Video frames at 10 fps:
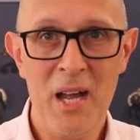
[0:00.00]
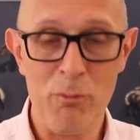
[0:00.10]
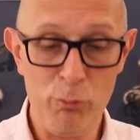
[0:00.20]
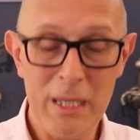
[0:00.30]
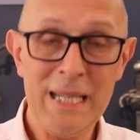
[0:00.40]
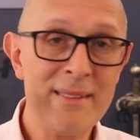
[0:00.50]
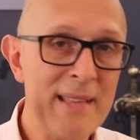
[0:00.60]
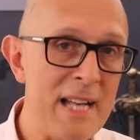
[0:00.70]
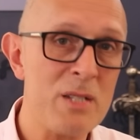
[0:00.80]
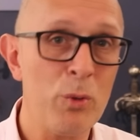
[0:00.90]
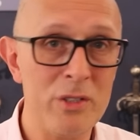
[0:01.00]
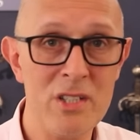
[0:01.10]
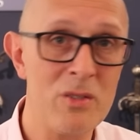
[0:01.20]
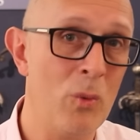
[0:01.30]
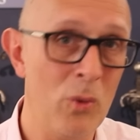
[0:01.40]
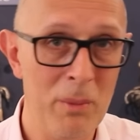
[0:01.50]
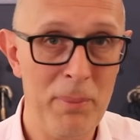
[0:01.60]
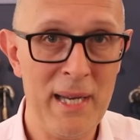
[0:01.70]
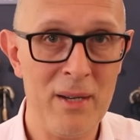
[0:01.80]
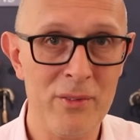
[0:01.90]
And really that's what it's all
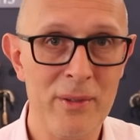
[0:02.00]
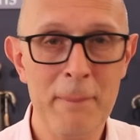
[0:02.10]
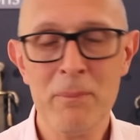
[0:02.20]
about.